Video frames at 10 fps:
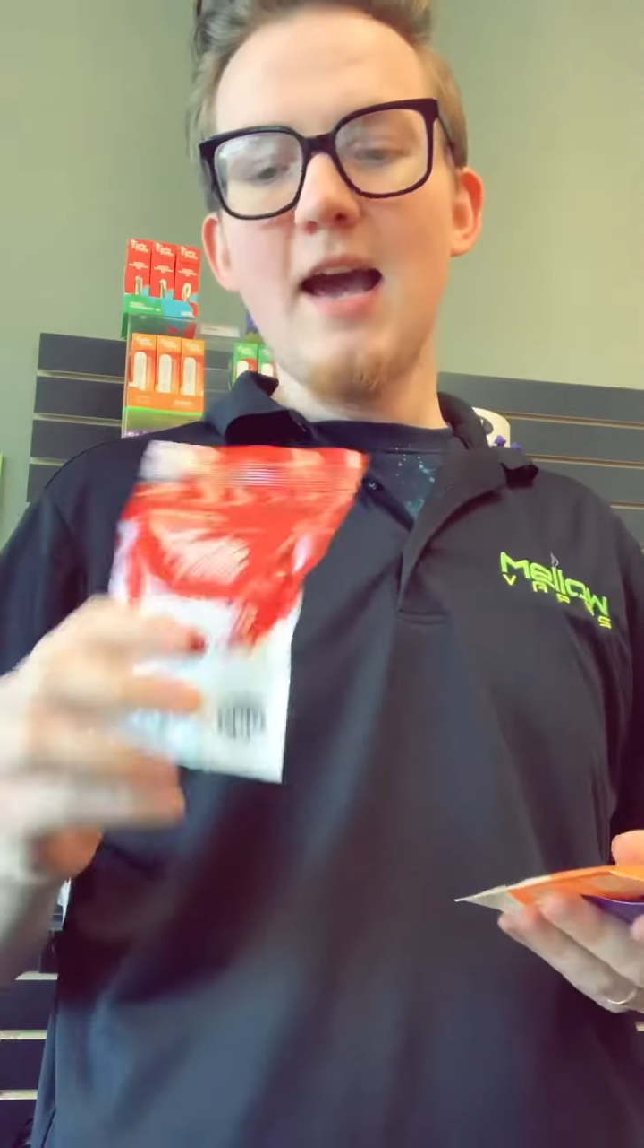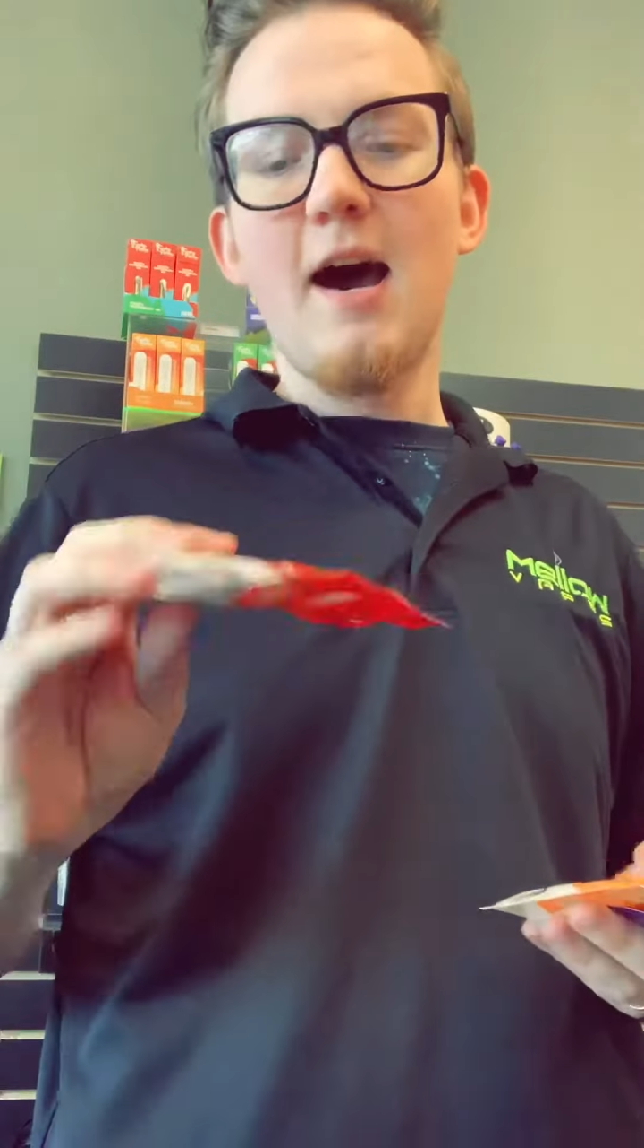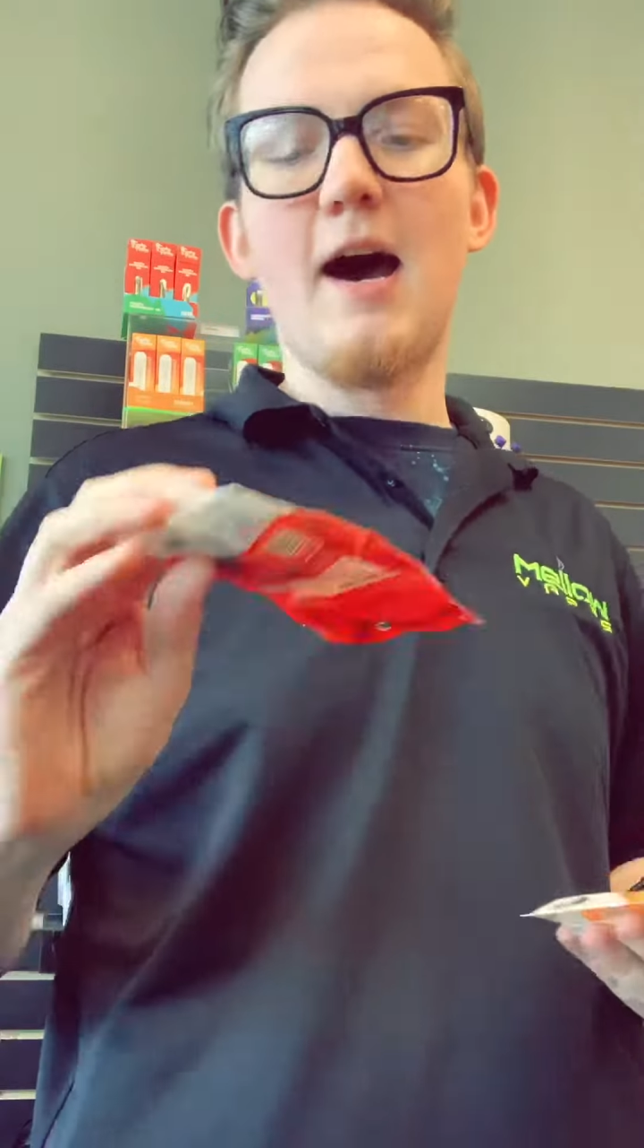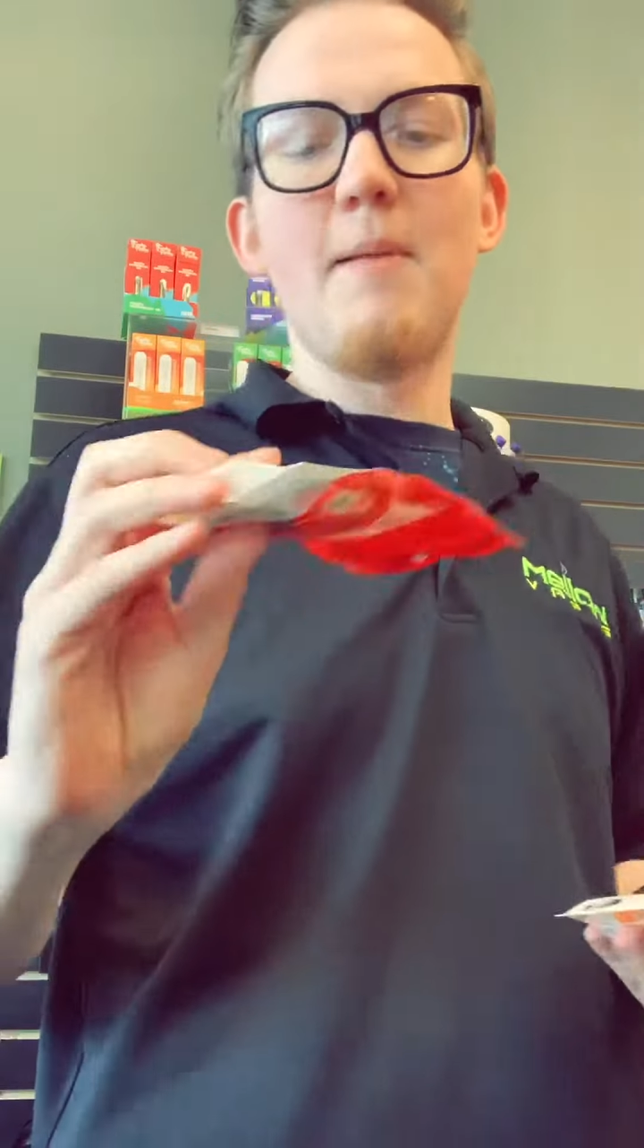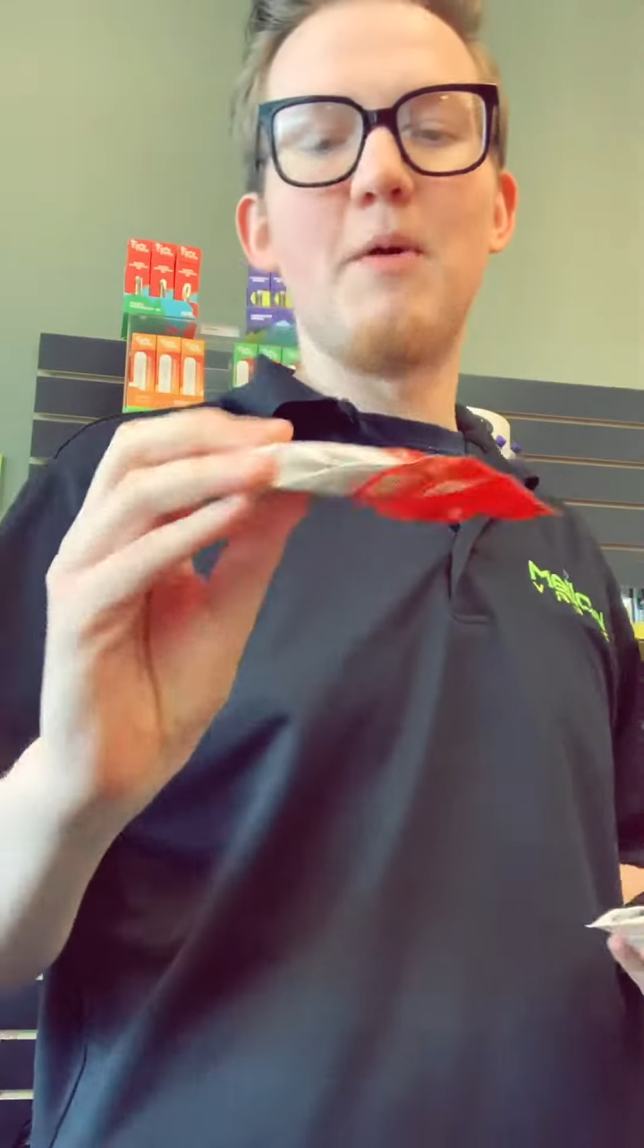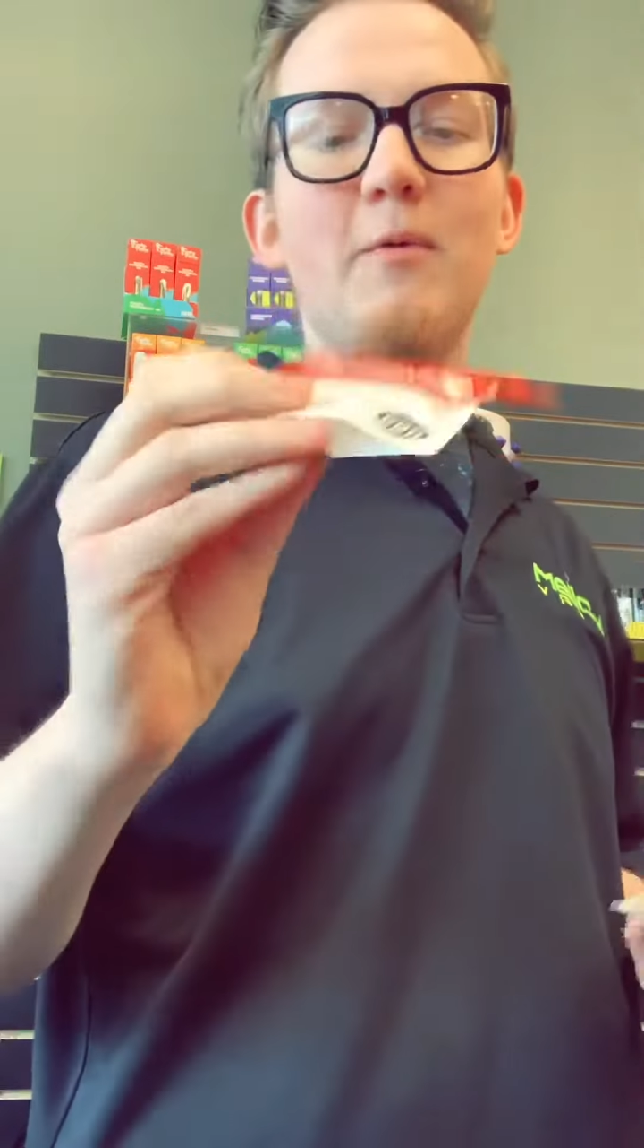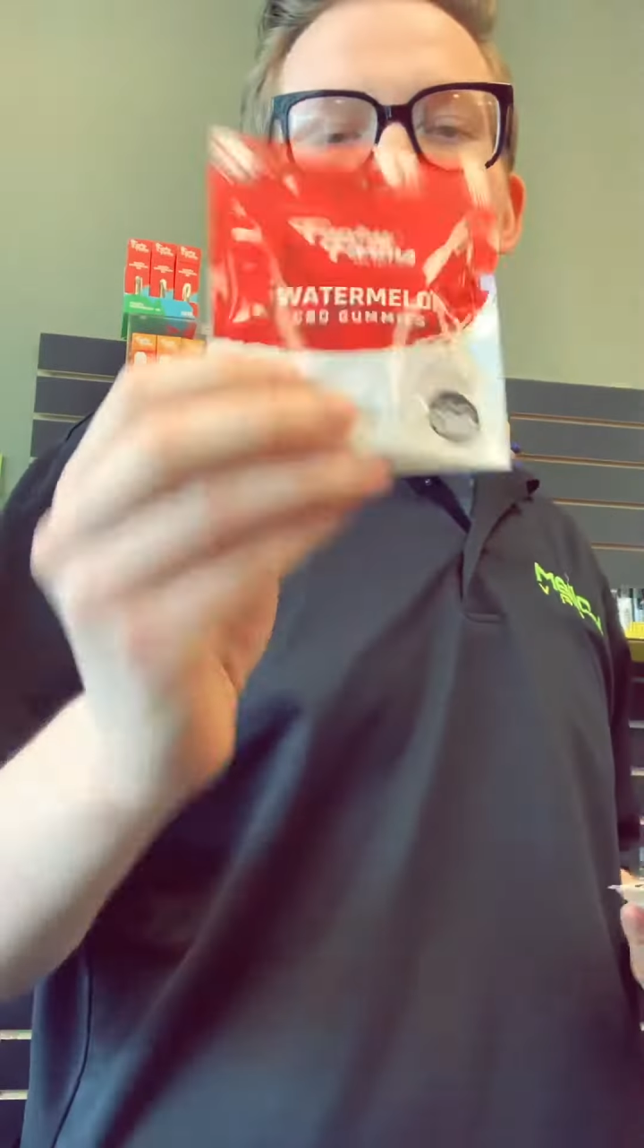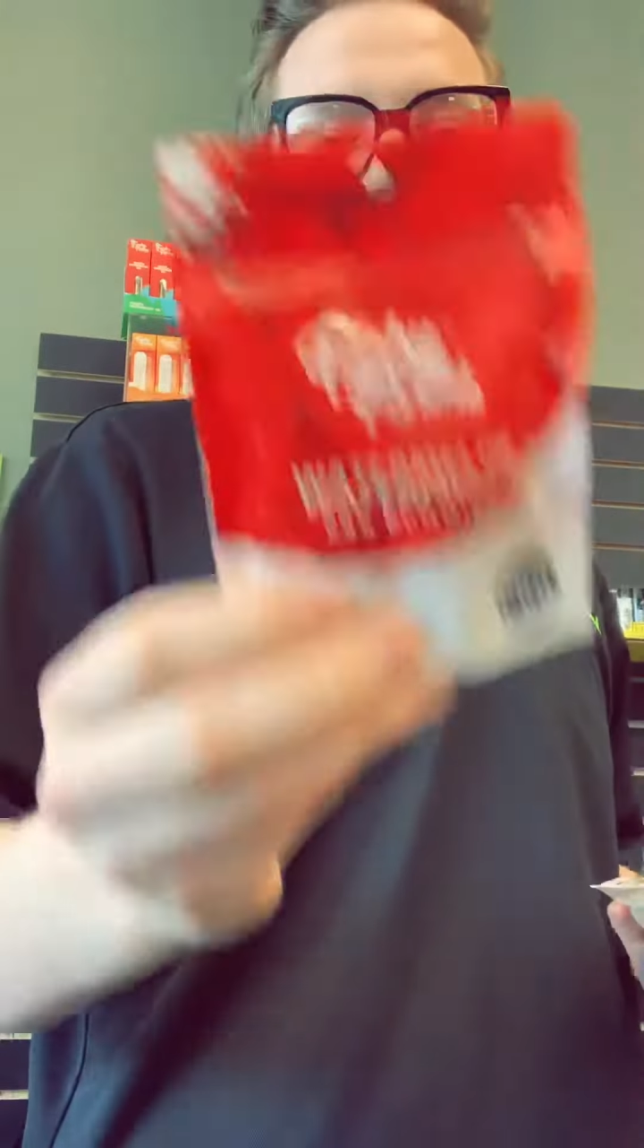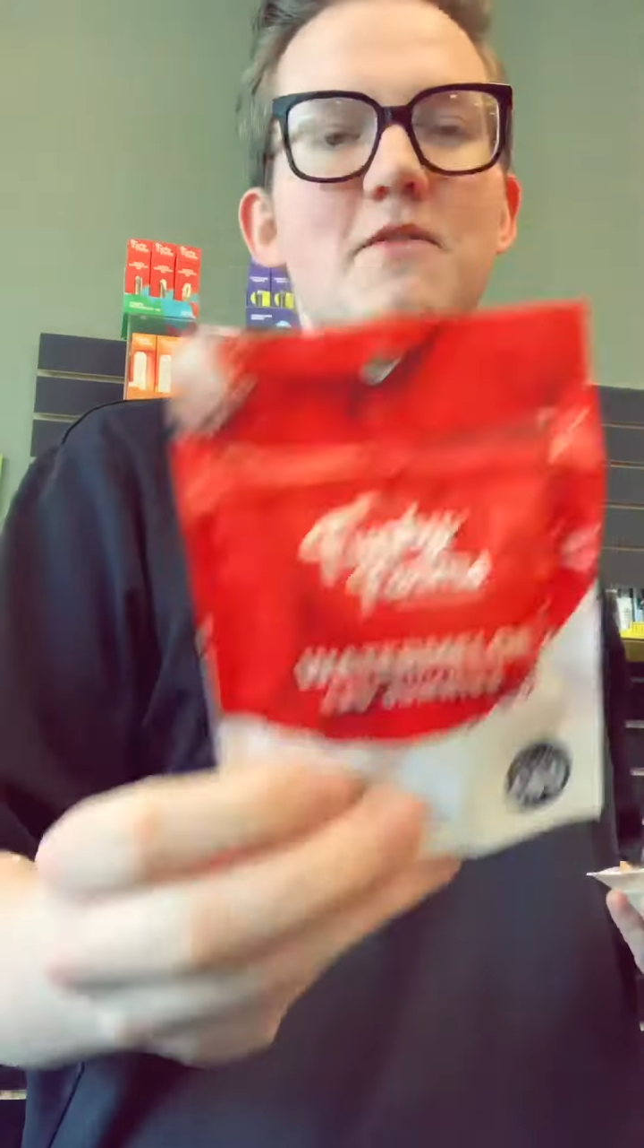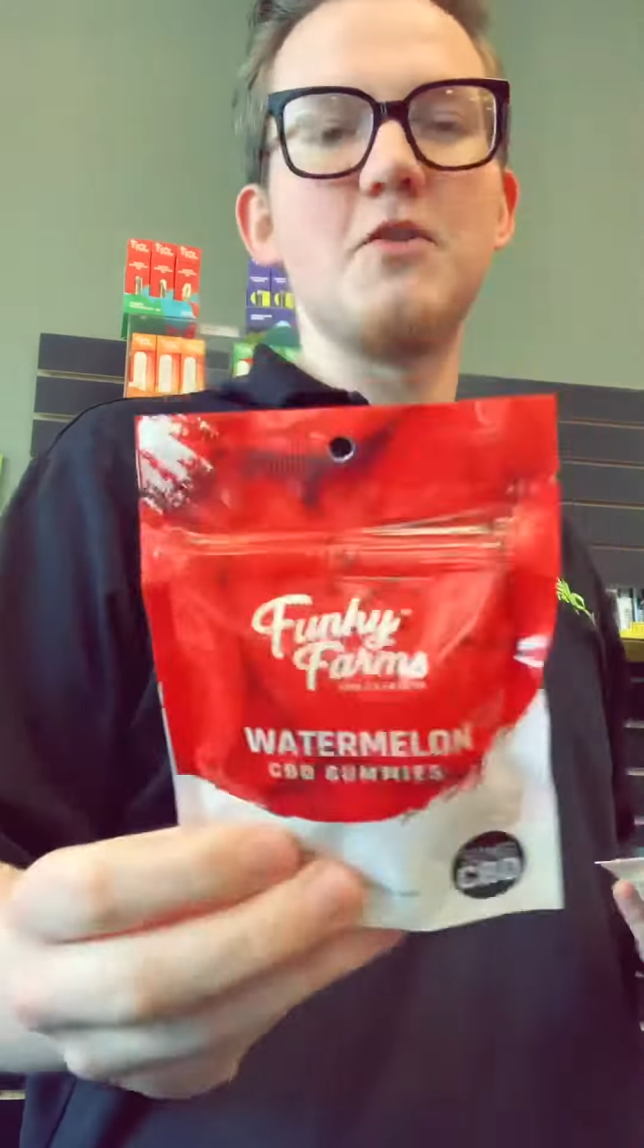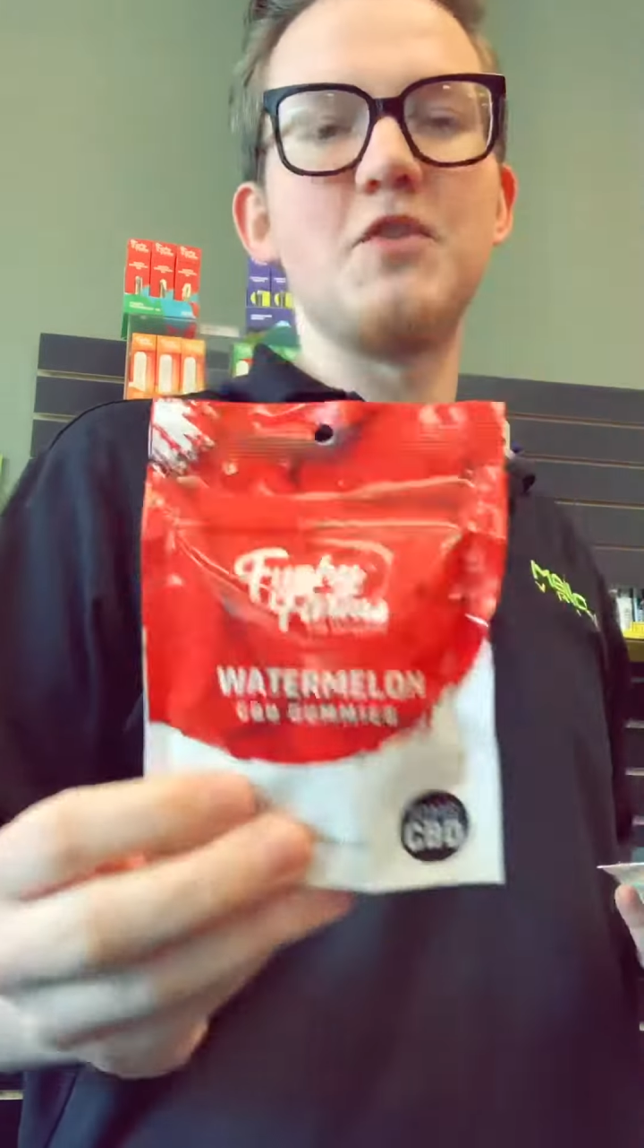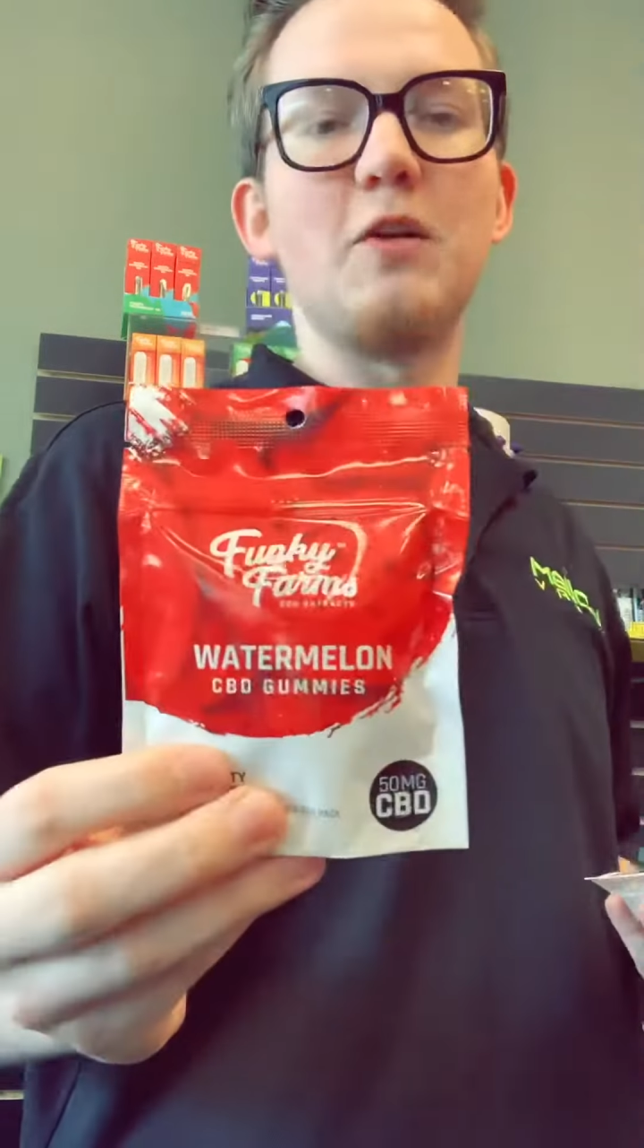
Uh, but we have those